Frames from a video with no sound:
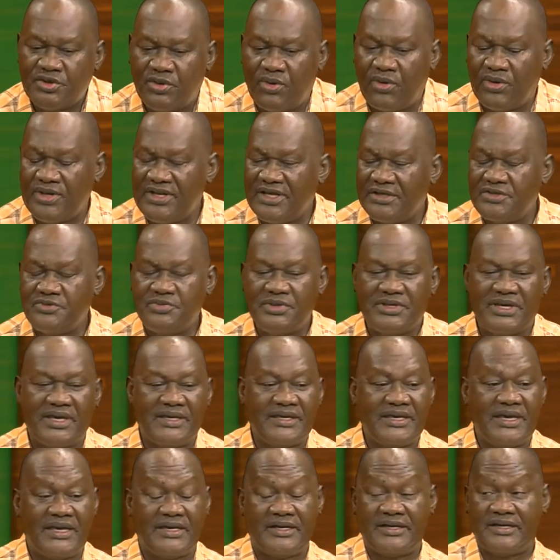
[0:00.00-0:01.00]
So unless
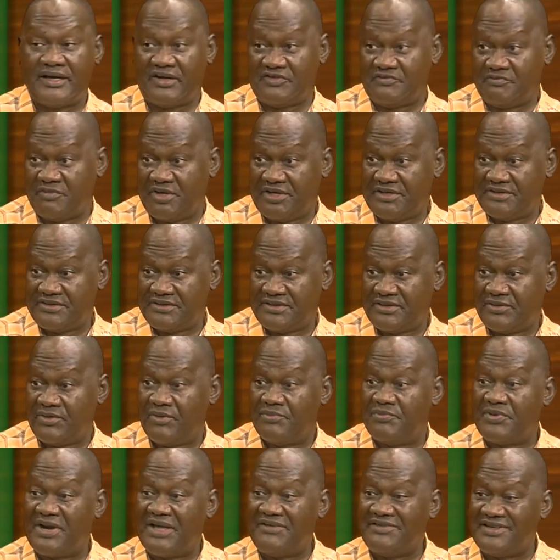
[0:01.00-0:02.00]
we can get
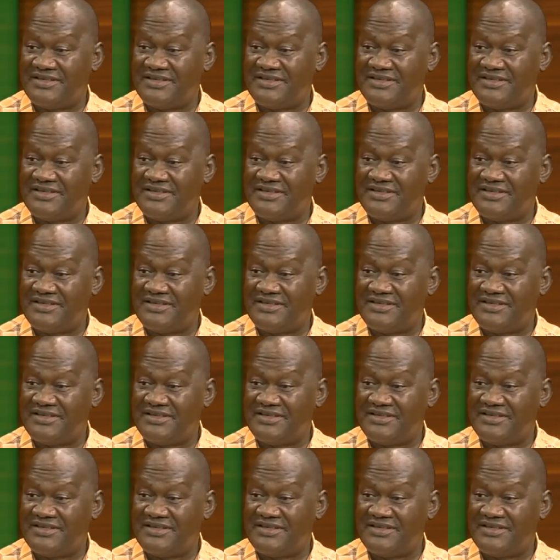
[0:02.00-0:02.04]
government or